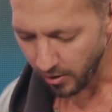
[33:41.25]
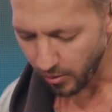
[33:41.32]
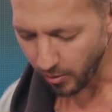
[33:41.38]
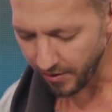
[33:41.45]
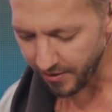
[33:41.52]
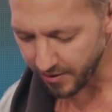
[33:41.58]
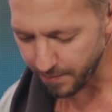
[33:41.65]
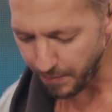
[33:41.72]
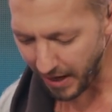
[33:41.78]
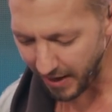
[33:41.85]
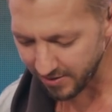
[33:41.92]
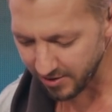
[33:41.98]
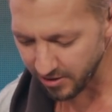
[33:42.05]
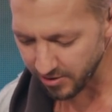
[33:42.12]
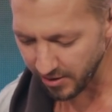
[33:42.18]
where the
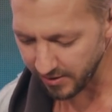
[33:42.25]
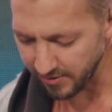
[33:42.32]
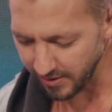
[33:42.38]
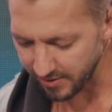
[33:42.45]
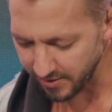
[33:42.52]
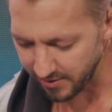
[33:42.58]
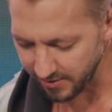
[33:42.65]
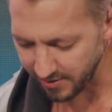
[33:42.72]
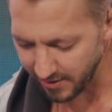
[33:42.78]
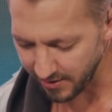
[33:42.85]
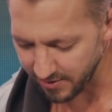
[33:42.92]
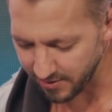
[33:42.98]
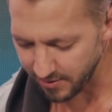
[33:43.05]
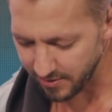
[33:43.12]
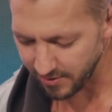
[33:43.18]
Passion Translation
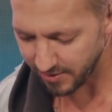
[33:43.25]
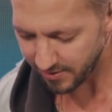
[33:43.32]
says, The